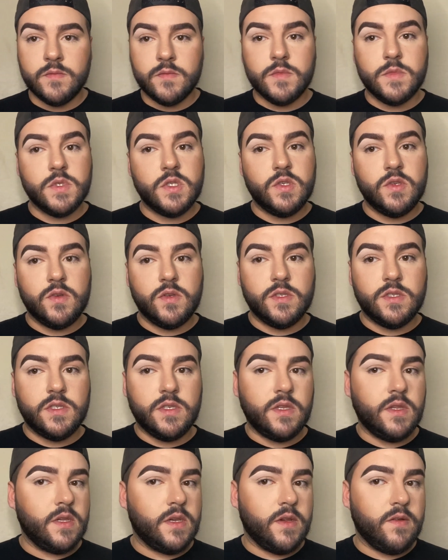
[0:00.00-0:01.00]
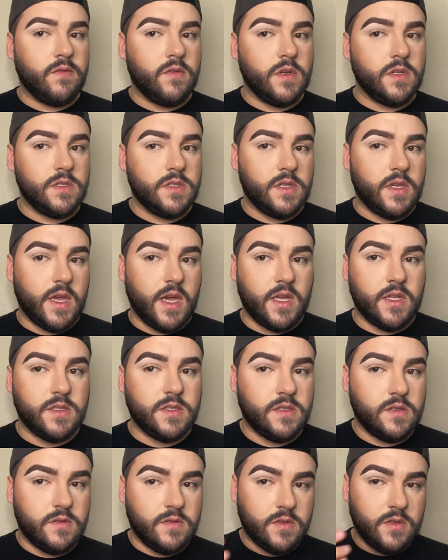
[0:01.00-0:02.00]
So you could see the difference. It adds,
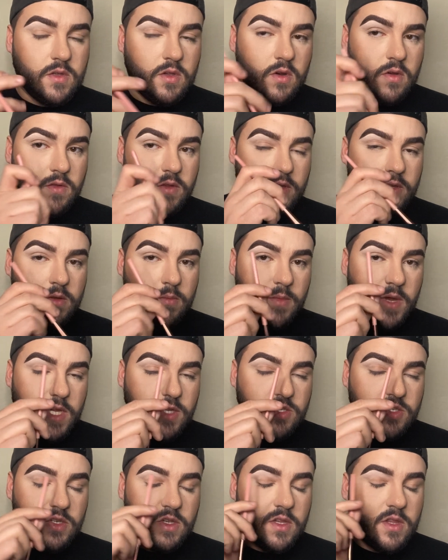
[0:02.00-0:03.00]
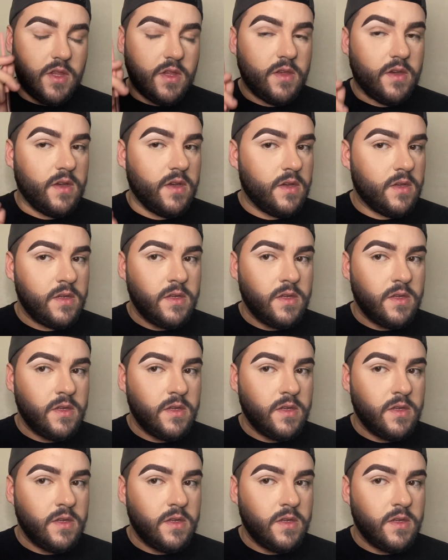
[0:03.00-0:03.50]
you know, the dimension, the